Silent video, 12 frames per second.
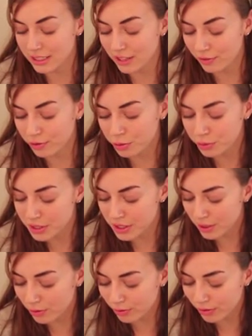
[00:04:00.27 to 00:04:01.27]
if you
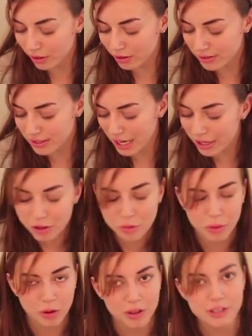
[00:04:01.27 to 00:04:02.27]
still feel
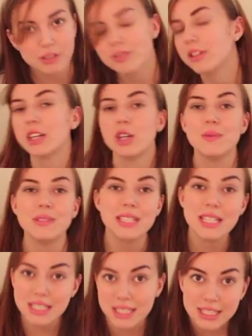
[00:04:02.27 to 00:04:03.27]
terrible and you feel like you
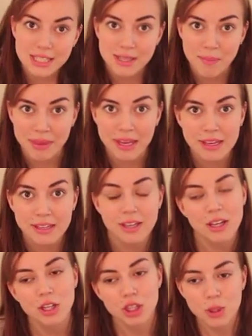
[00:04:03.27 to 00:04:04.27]
need to eat something,
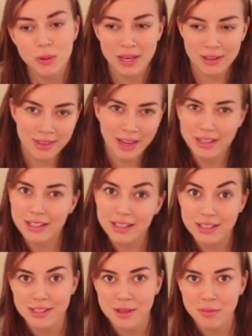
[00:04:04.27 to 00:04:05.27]
you can then
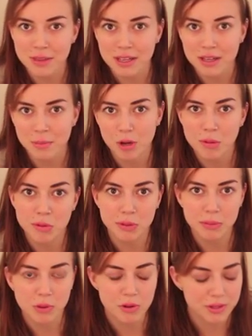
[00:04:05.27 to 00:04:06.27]
eat something, probably
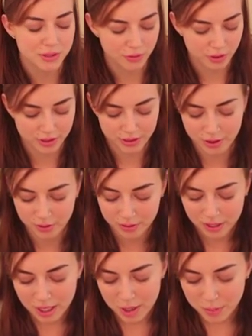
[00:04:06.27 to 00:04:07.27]
bolus for it though.
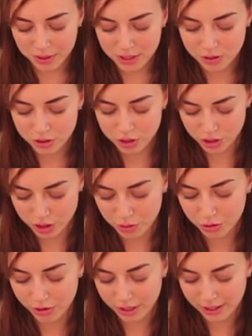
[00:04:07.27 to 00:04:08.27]
But these are just
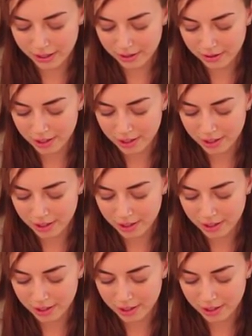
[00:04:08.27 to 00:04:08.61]
so great.